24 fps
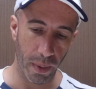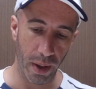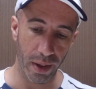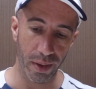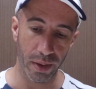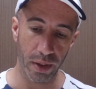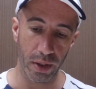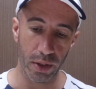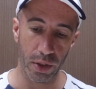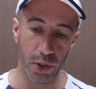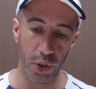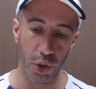
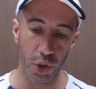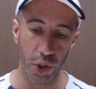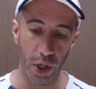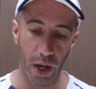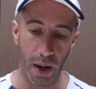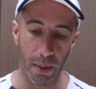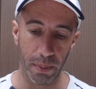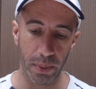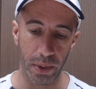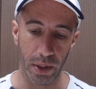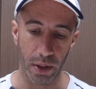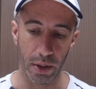in this
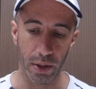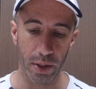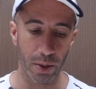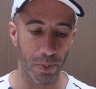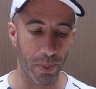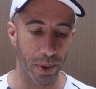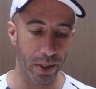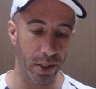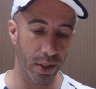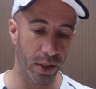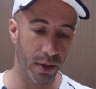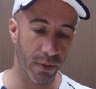chapter,
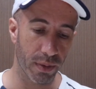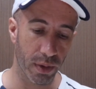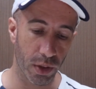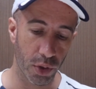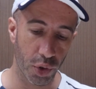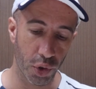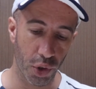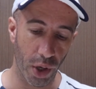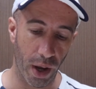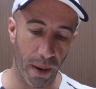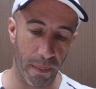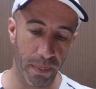specific
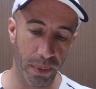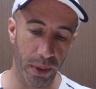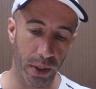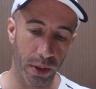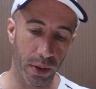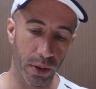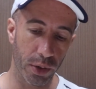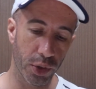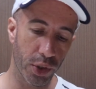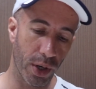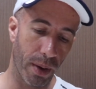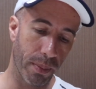
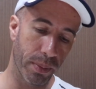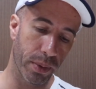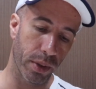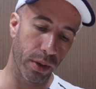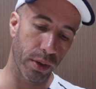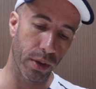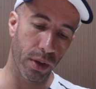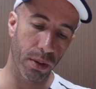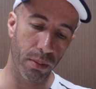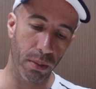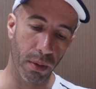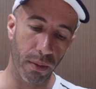
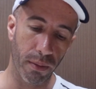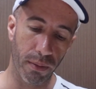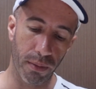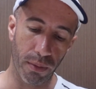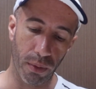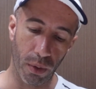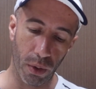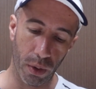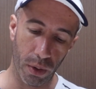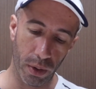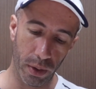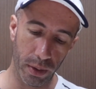chapter number
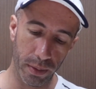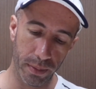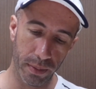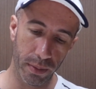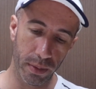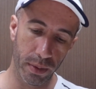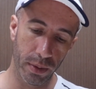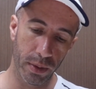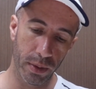4,